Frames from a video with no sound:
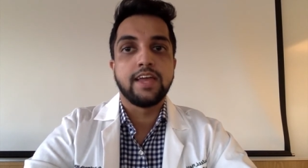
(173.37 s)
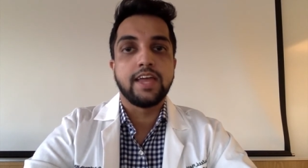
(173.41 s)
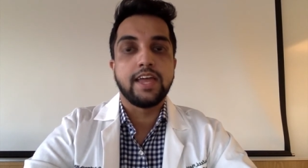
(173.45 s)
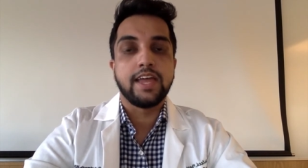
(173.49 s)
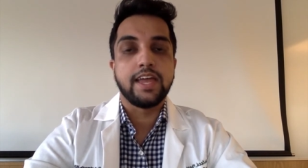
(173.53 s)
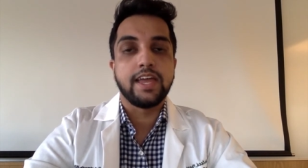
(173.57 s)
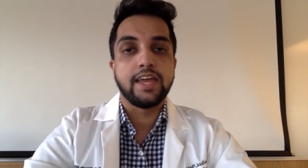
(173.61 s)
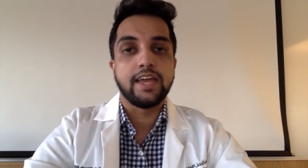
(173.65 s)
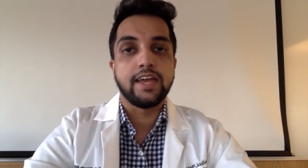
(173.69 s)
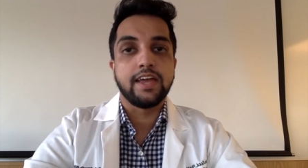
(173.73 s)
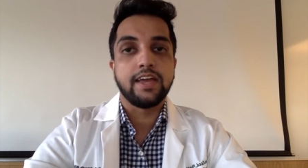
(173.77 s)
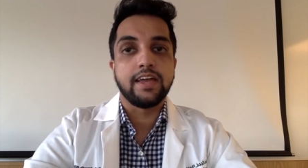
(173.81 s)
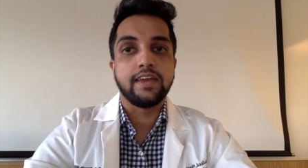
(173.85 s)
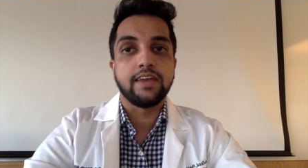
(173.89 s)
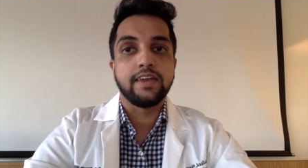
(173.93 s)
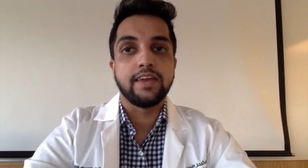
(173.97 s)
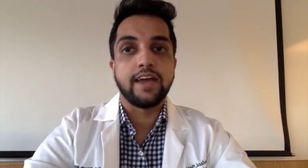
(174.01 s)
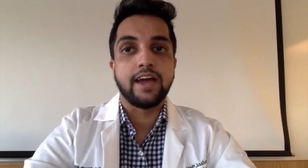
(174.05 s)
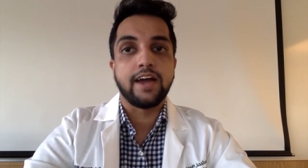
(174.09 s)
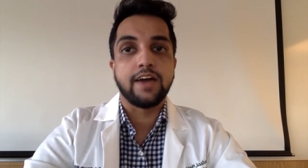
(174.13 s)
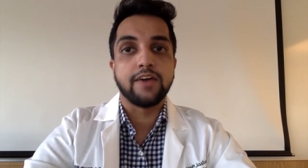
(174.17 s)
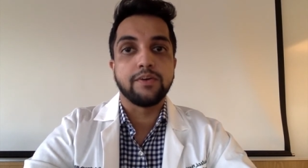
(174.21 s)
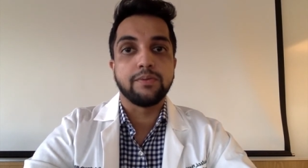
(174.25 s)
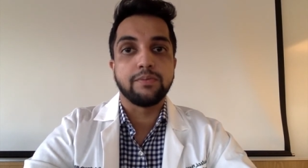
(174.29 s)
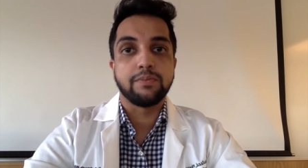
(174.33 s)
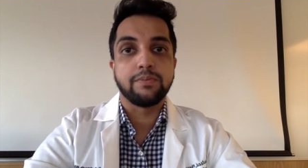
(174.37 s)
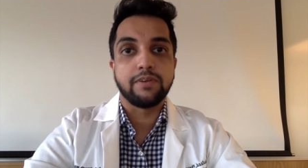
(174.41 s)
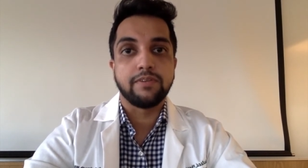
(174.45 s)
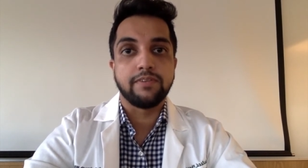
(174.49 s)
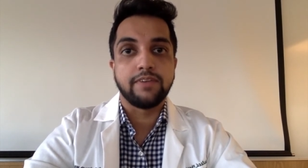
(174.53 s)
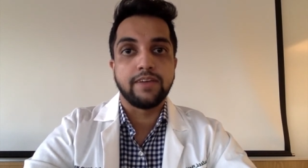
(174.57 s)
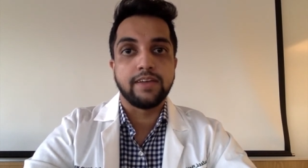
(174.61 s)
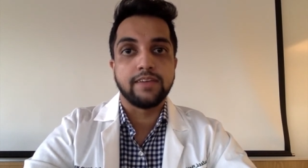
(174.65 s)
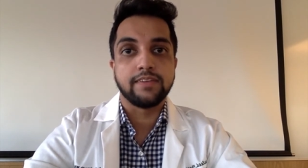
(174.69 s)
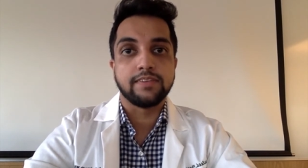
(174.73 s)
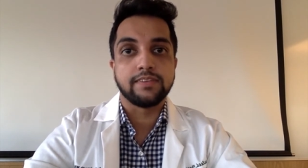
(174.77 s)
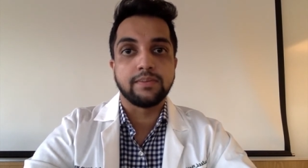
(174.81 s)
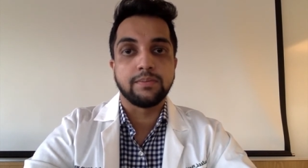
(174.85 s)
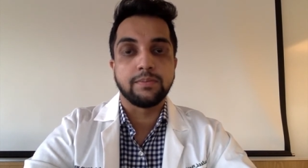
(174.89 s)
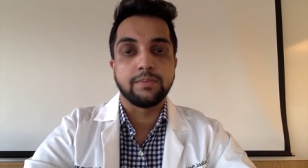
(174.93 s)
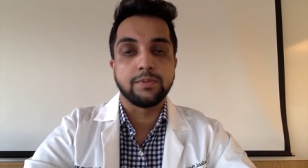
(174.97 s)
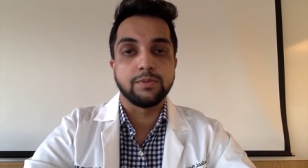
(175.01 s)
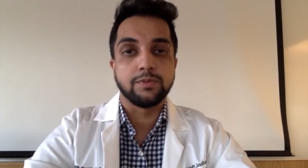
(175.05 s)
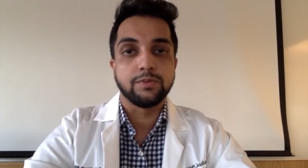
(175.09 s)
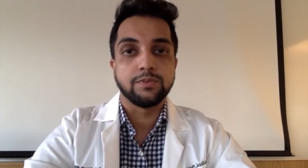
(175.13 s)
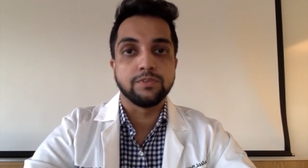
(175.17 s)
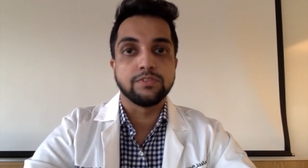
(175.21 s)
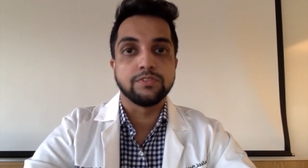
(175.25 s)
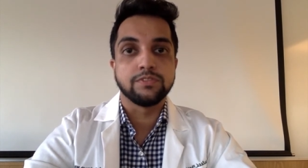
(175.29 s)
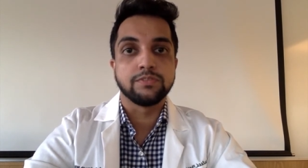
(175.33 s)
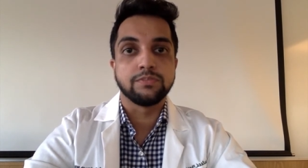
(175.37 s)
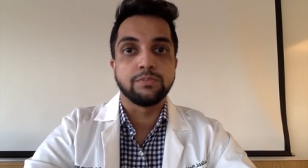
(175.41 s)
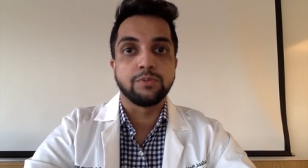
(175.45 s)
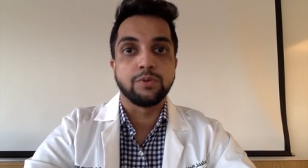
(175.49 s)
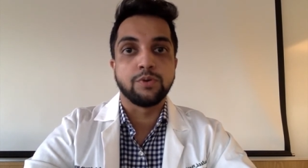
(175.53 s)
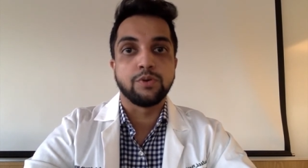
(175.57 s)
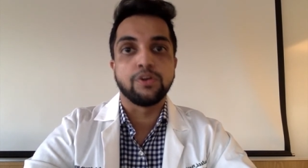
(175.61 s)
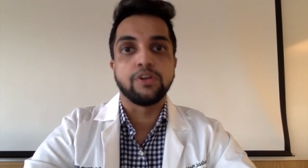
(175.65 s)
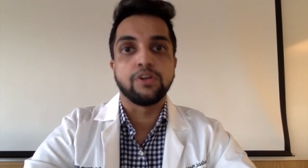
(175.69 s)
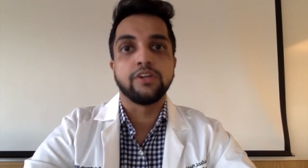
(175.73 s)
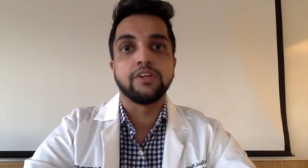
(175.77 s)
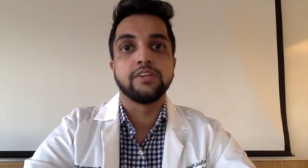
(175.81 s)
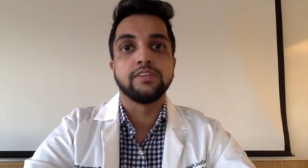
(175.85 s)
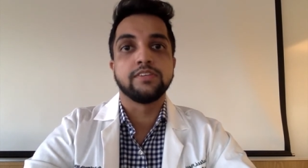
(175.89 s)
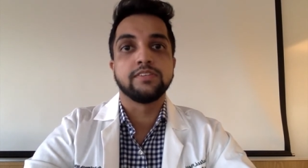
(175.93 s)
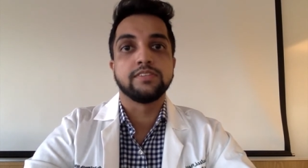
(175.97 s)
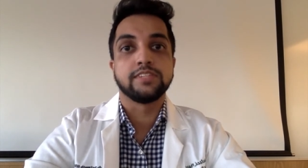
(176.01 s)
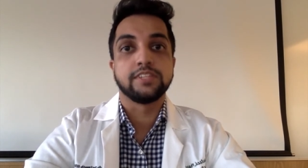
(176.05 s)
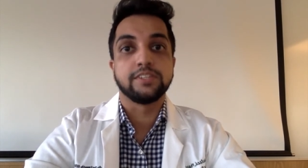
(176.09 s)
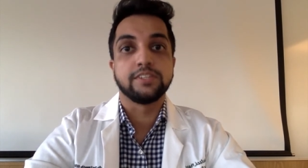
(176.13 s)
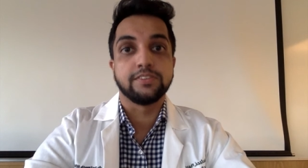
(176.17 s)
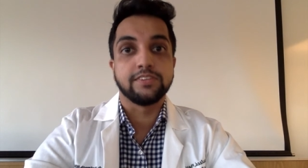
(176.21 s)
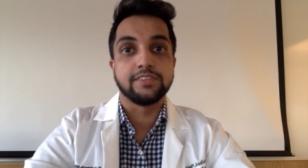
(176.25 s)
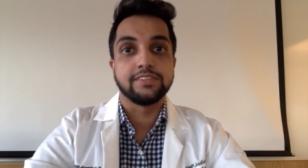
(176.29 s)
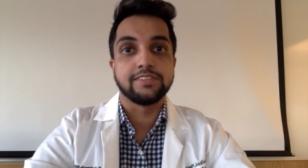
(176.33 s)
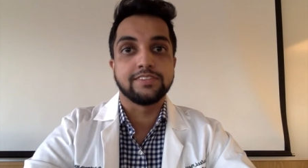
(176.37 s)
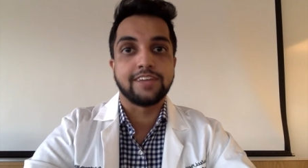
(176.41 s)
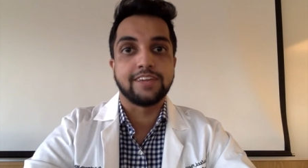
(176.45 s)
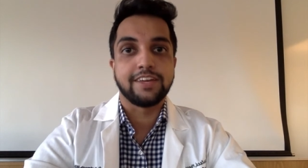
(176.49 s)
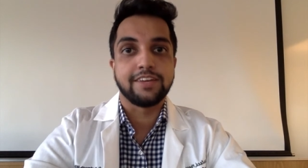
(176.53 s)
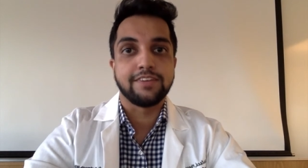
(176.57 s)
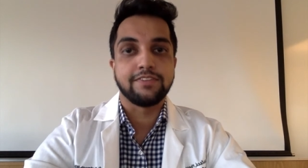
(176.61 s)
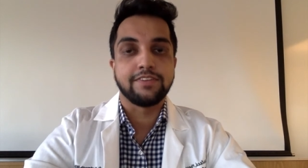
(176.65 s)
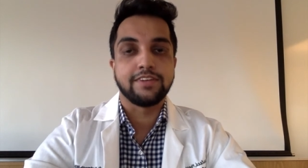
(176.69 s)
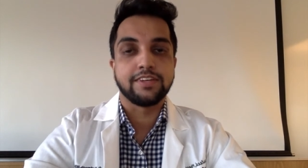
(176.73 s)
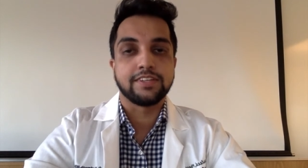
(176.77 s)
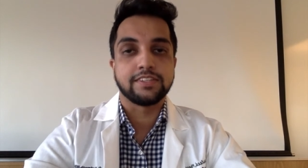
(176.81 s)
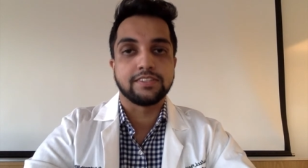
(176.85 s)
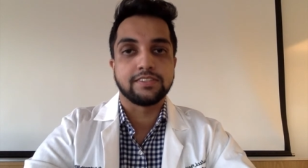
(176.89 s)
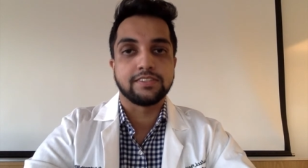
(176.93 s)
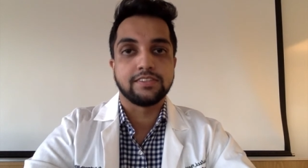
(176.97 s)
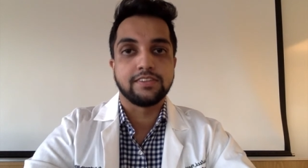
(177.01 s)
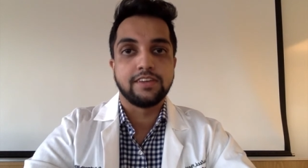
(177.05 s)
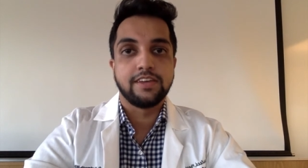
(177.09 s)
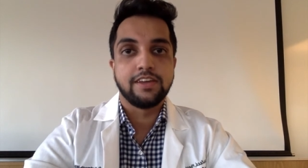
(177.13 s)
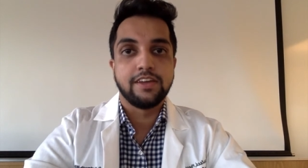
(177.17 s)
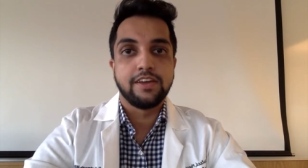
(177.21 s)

and how to prevent some of those more serious side effects